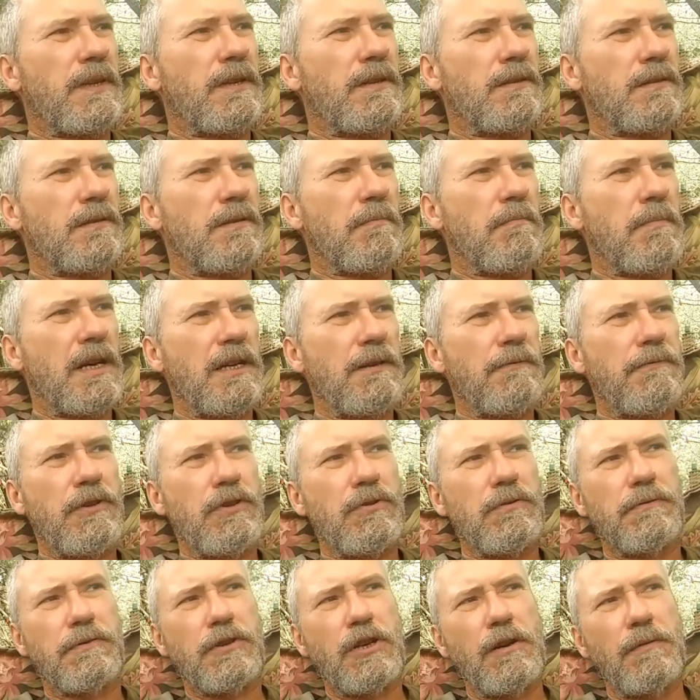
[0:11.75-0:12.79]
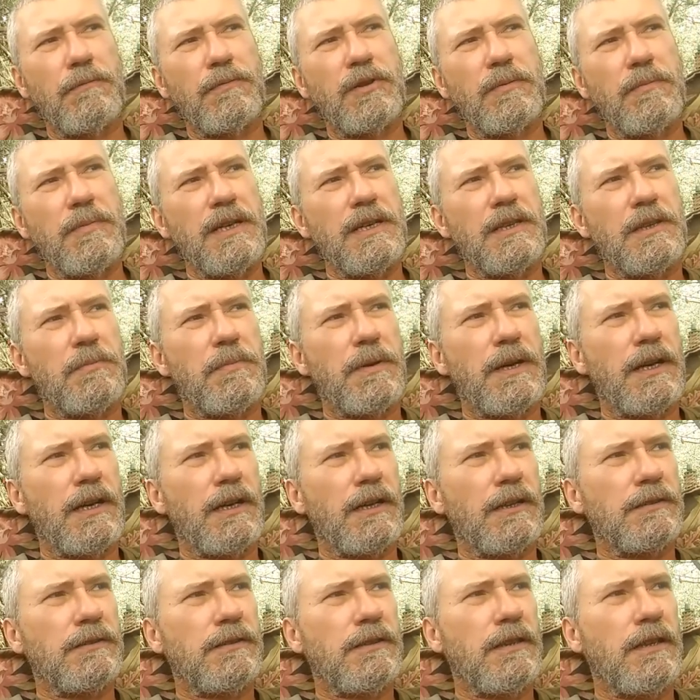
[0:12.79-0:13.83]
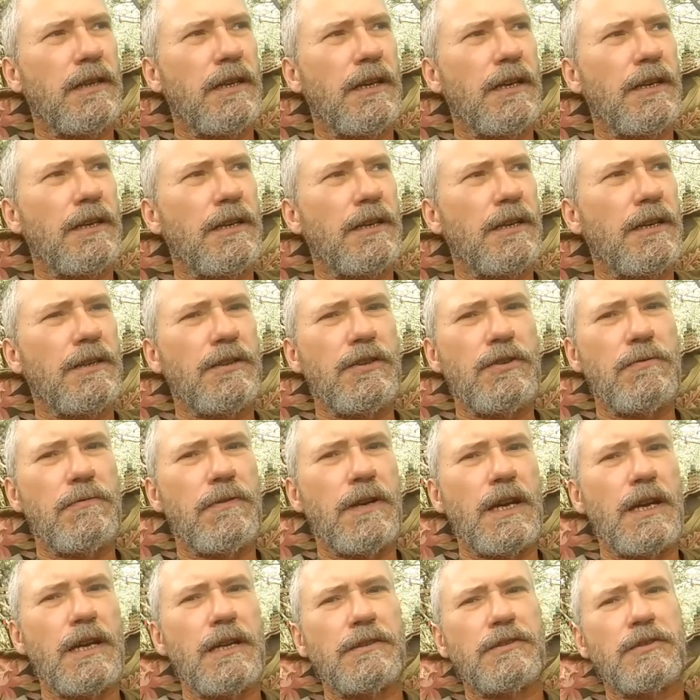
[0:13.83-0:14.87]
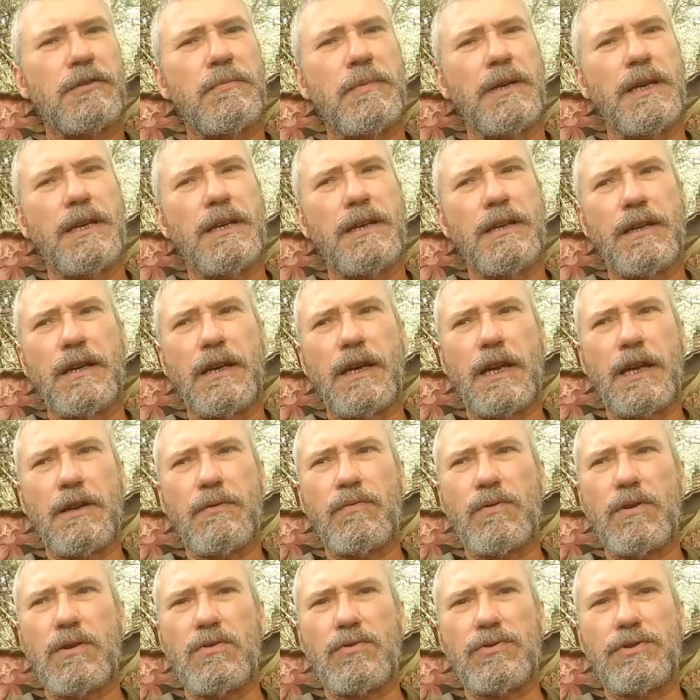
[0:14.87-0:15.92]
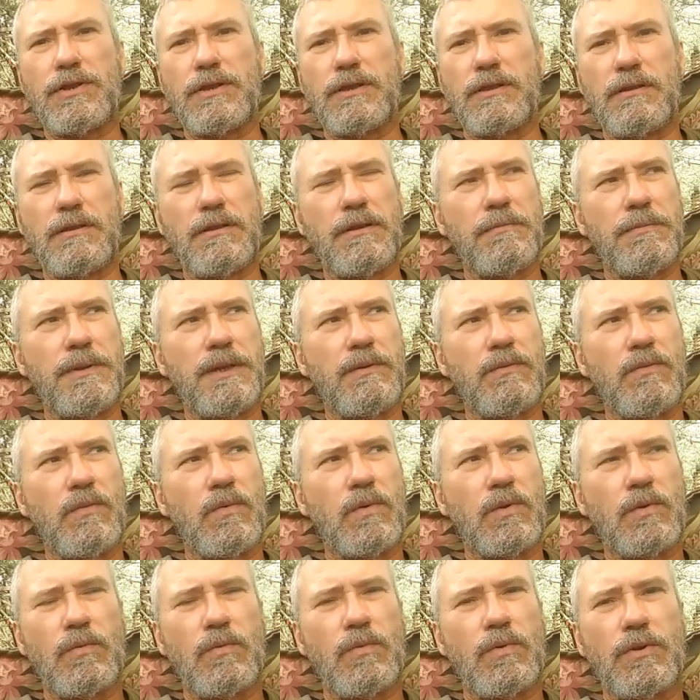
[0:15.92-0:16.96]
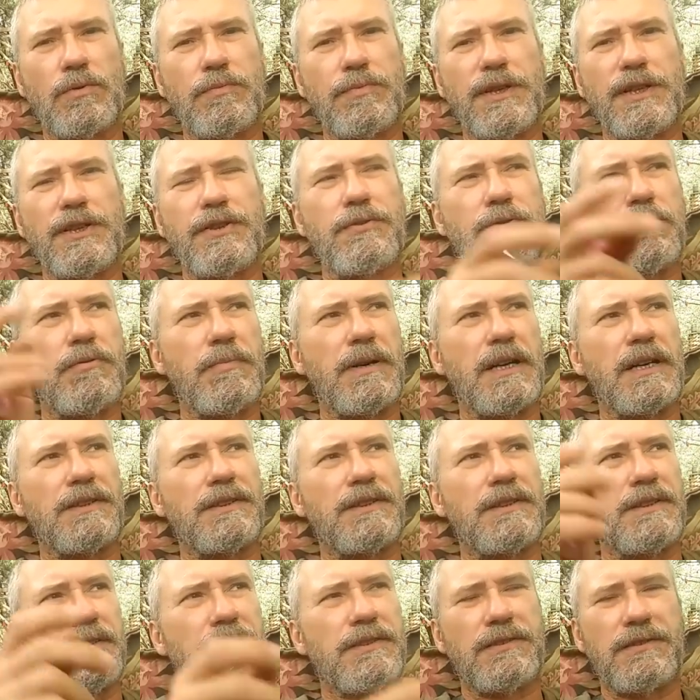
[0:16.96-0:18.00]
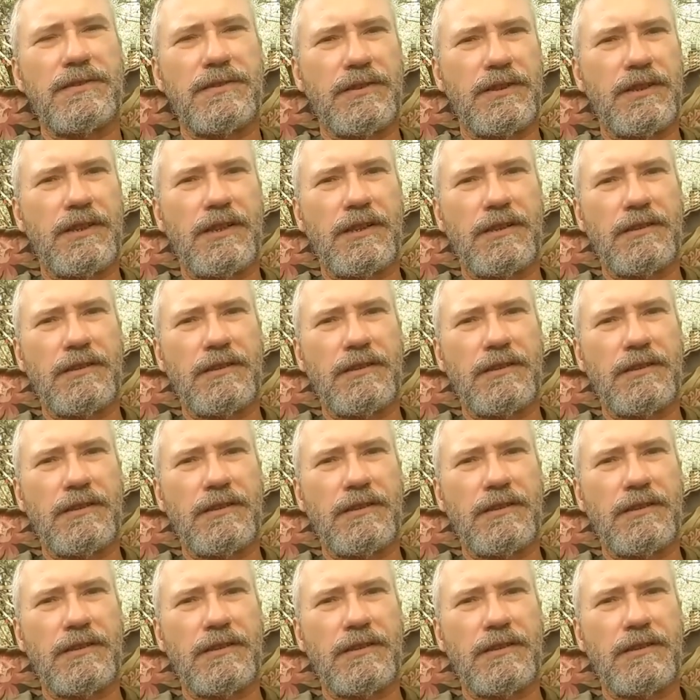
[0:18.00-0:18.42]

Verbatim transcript: Uh, many of you have come to me in the past and you've asked me, hey Roage, you mean wh what do we do about this,